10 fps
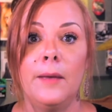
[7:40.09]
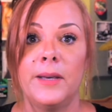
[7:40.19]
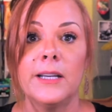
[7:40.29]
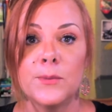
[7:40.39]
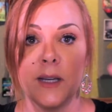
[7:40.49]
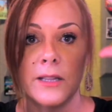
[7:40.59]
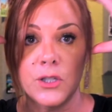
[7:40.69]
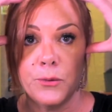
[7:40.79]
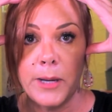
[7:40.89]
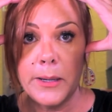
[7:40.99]
Because we got the
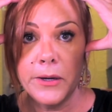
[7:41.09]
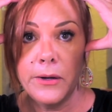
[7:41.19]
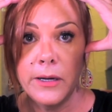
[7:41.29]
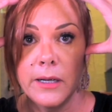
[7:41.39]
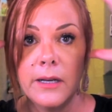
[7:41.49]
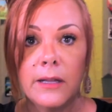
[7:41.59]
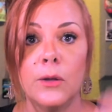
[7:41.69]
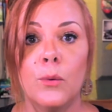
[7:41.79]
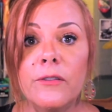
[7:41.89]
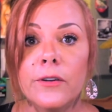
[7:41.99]
tweeter and
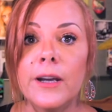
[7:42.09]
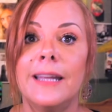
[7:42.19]
the woofer